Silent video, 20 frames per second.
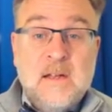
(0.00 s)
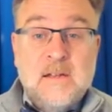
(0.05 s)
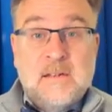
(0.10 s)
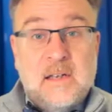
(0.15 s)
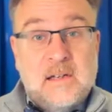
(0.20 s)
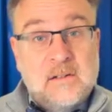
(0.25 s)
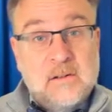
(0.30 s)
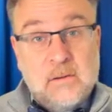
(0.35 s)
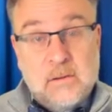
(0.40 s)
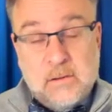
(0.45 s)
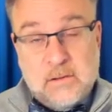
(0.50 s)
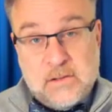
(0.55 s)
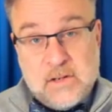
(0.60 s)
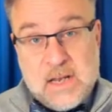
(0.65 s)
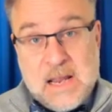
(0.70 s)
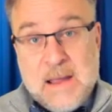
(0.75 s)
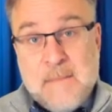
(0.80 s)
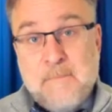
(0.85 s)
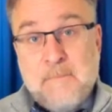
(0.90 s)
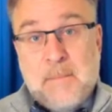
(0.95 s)

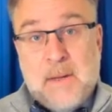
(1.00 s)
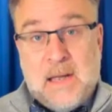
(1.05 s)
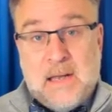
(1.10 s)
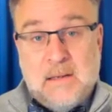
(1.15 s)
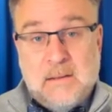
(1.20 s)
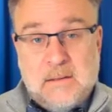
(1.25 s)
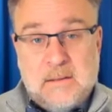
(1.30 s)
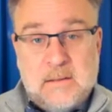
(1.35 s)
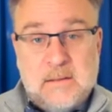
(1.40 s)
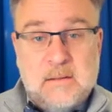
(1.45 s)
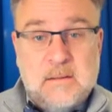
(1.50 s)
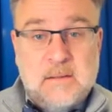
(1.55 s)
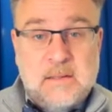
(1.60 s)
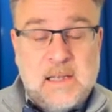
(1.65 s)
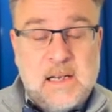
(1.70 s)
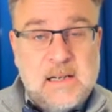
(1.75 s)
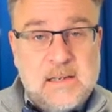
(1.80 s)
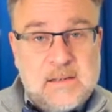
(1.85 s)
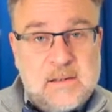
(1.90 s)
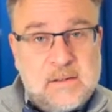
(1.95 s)
Technology impact, and
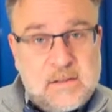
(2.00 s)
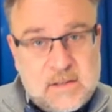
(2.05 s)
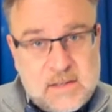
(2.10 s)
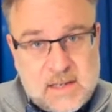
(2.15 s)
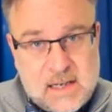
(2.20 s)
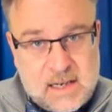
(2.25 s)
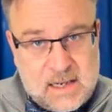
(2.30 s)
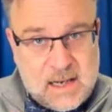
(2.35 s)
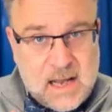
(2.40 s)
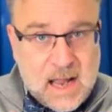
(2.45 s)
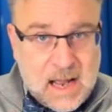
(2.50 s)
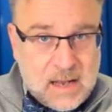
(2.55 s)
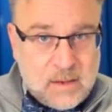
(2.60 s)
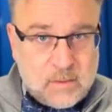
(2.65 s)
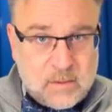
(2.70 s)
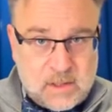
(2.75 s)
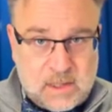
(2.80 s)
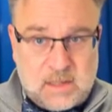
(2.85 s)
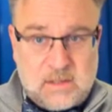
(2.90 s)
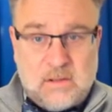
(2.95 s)
that is understanding
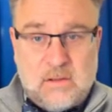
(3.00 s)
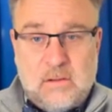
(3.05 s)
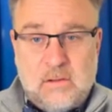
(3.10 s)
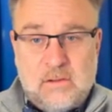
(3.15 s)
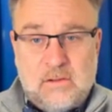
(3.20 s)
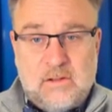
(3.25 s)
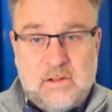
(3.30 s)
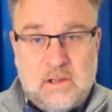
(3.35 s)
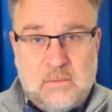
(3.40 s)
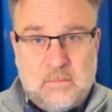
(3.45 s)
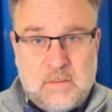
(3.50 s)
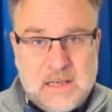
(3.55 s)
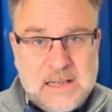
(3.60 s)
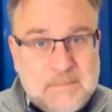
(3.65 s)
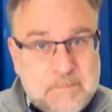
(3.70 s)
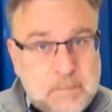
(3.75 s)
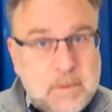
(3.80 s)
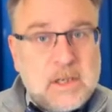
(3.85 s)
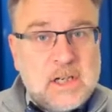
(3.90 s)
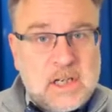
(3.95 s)
how technology,
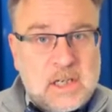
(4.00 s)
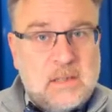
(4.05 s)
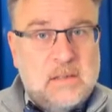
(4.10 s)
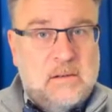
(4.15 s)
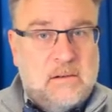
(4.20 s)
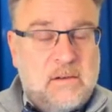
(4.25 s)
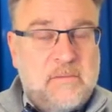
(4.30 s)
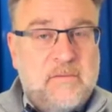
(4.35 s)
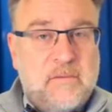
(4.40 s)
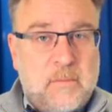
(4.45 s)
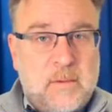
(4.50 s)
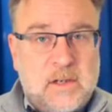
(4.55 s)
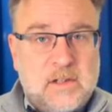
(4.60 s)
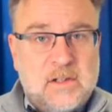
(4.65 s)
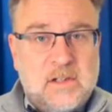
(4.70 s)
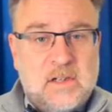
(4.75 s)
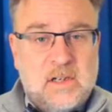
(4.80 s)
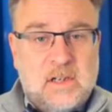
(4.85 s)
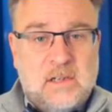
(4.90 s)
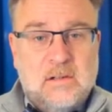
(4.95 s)
in particular
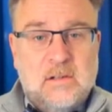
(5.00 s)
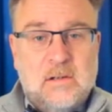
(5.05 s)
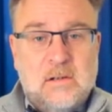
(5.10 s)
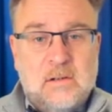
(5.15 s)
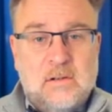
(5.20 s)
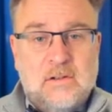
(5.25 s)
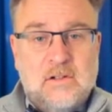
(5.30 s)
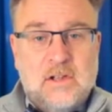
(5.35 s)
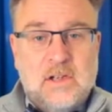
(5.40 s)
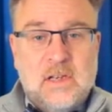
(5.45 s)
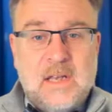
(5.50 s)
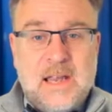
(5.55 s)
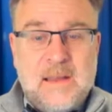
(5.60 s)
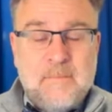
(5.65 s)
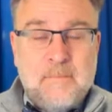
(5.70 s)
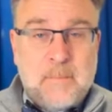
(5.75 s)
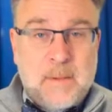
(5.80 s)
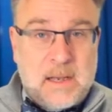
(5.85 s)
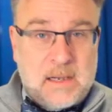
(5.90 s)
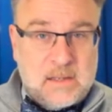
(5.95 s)
information technology,
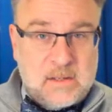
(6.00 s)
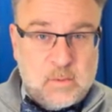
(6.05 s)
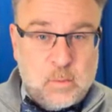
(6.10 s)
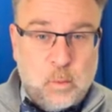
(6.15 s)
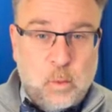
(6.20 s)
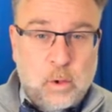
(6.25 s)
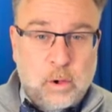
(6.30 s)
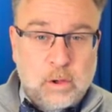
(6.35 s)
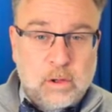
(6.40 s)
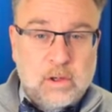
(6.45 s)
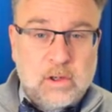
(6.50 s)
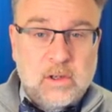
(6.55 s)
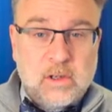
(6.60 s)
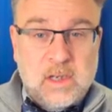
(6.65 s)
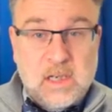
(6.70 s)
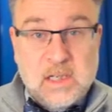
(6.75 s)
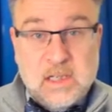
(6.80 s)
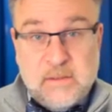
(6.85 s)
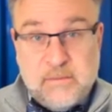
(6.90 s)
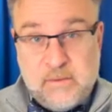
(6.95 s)
impacts work,
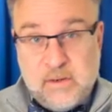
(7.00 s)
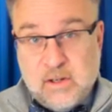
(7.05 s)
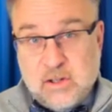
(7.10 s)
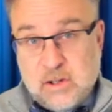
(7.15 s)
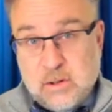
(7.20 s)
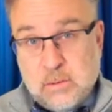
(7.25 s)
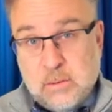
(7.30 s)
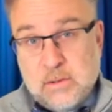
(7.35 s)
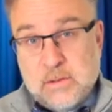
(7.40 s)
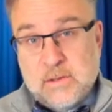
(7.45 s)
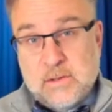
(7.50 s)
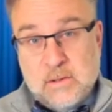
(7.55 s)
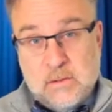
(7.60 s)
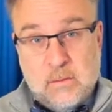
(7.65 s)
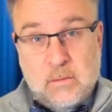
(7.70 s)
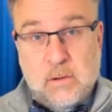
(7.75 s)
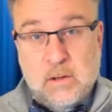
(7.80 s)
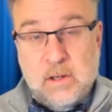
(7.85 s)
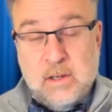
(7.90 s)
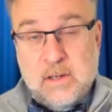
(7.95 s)
individuals, and
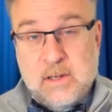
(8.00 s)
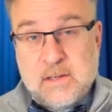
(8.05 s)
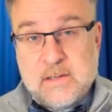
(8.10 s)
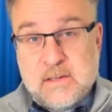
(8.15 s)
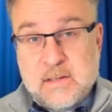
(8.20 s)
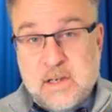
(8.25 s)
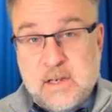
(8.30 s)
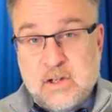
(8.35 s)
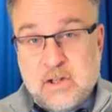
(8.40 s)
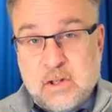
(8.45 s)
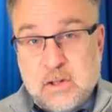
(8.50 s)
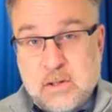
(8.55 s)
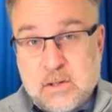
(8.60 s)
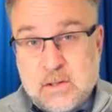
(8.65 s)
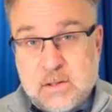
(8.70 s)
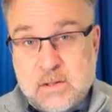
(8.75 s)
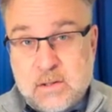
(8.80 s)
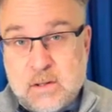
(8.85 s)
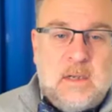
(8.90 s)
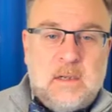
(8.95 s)

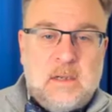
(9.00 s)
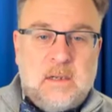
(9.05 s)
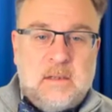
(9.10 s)
organizations.